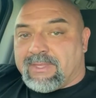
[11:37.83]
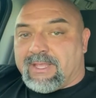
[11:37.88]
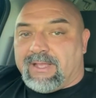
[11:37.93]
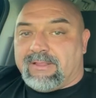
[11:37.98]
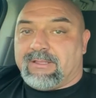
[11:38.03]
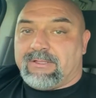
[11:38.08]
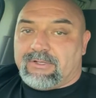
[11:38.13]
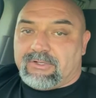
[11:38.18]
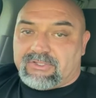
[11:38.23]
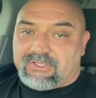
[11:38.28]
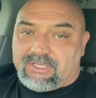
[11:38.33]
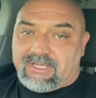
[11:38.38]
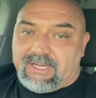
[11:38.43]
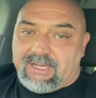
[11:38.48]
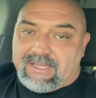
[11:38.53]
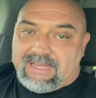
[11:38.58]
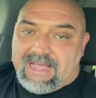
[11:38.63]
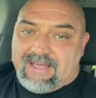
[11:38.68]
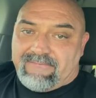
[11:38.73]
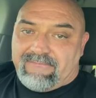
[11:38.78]
And then you'll see
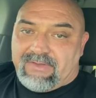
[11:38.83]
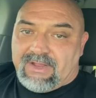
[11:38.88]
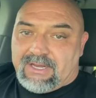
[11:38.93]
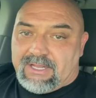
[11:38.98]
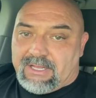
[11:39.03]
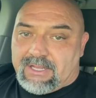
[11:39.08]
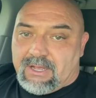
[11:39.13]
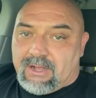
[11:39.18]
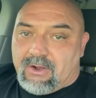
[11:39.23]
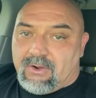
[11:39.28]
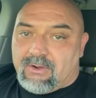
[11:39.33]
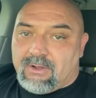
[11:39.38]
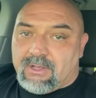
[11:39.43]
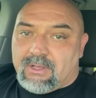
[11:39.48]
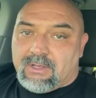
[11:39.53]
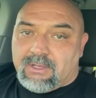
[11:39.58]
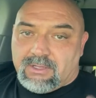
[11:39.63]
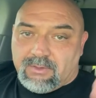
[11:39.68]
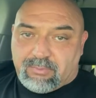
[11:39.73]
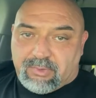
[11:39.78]
in that video,
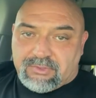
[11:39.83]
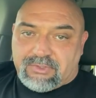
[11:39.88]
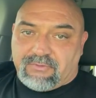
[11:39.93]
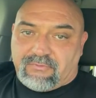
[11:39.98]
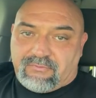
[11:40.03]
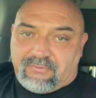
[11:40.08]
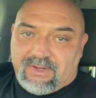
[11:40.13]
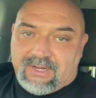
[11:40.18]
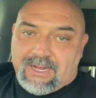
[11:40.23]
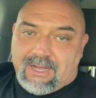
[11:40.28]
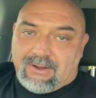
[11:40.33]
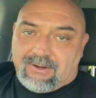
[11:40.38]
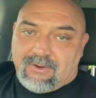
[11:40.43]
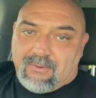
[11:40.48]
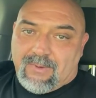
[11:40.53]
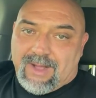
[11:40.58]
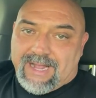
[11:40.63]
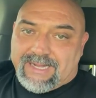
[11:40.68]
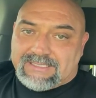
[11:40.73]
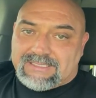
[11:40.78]
you put your feet out in a
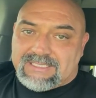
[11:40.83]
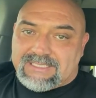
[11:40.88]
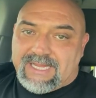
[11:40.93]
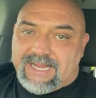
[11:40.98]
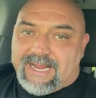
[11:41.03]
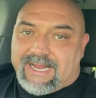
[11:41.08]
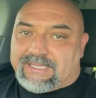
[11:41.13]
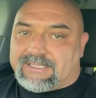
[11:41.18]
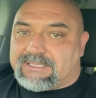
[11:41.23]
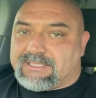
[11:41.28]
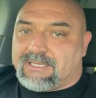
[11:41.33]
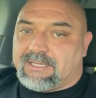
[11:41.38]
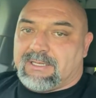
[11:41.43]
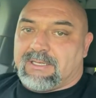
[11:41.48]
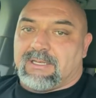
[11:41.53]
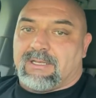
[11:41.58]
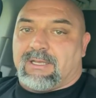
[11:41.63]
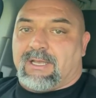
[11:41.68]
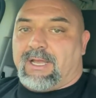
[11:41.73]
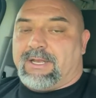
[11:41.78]
wide stance
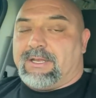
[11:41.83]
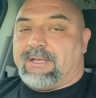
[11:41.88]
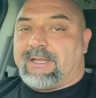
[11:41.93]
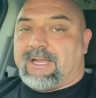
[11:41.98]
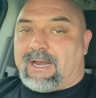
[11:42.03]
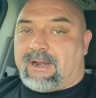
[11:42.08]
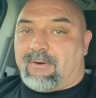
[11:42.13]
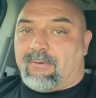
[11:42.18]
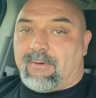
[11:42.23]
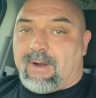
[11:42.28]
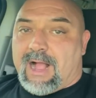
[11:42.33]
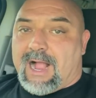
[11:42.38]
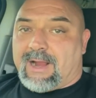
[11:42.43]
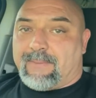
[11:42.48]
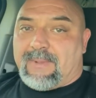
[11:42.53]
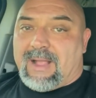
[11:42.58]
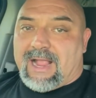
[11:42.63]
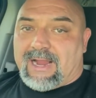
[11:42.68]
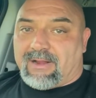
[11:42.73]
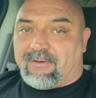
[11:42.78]
and you kind of rock
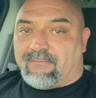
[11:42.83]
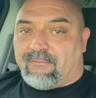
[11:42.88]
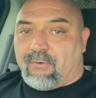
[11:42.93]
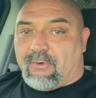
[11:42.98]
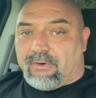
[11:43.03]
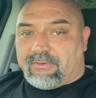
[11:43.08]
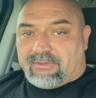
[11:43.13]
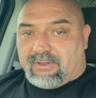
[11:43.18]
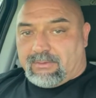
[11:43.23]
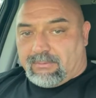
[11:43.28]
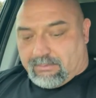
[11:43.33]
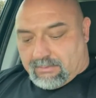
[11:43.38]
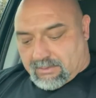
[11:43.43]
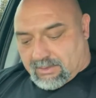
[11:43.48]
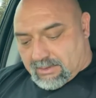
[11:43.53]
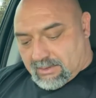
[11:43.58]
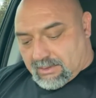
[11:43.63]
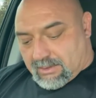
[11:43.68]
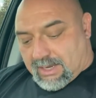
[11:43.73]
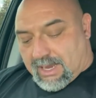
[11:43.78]
back and forth, and
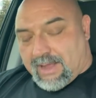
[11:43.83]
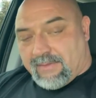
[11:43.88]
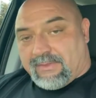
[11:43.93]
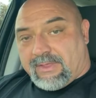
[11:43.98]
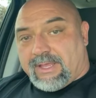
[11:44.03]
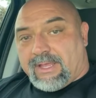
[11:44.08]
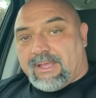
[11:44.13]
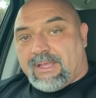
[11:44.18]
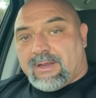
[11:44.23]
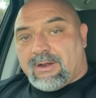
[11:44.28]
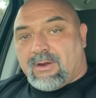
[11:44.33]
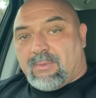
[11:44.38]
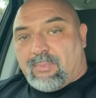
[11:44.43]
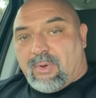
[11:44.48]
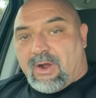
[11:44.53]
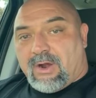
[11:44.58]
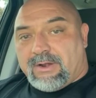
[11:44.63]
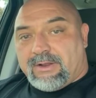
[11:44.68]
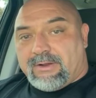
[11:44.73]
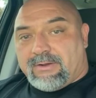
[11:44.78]
on the inner
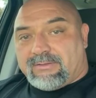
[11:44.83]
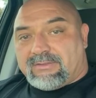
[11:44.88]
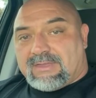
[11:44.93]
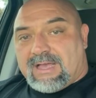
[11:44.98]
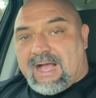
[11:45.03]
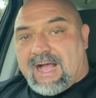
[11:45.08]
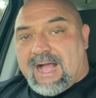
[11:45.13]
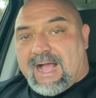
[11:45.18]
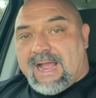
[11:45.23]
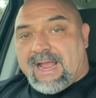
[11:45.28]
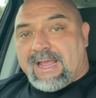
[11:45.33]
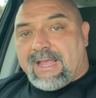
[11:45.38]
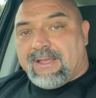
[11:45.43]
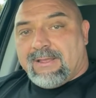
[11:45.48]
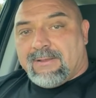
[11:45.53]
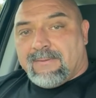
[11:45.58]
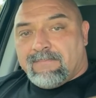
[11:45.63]
part of your thigh,